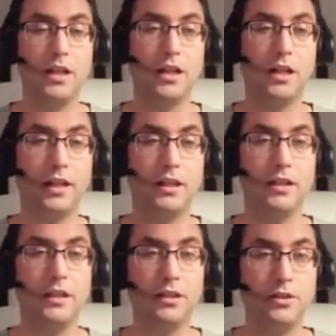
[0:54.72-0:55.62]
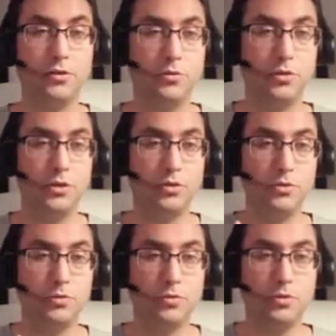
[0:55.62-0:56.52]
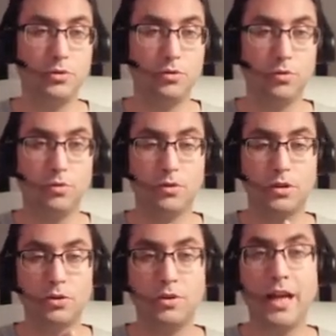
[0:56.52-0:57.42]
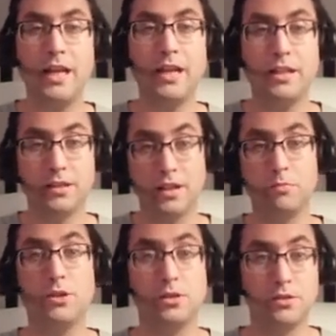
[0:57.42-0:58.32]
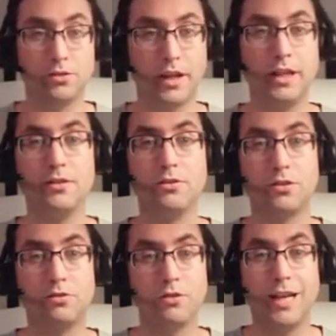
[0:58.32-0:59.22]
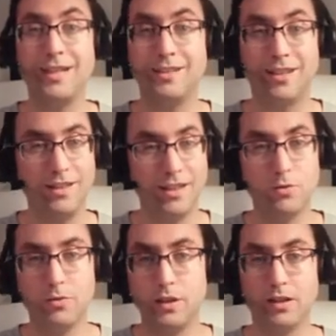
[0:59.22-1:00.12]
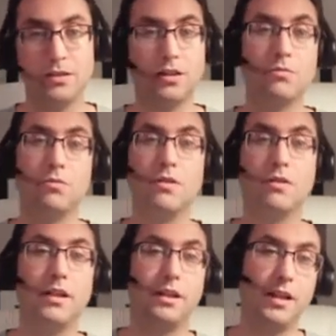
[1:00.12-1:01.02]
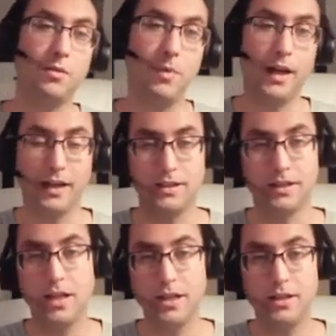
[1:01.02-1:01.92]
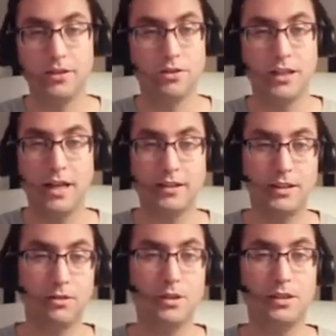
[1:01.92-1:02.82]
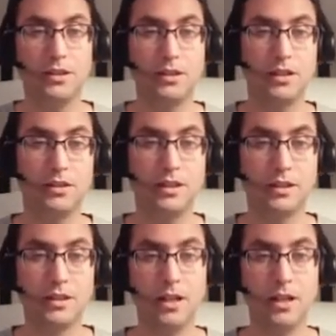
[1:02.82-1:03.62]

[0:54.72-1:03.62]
uh, you're creating assumptions, right? You're creating theories that one thing impacting another. You're testing with statistics,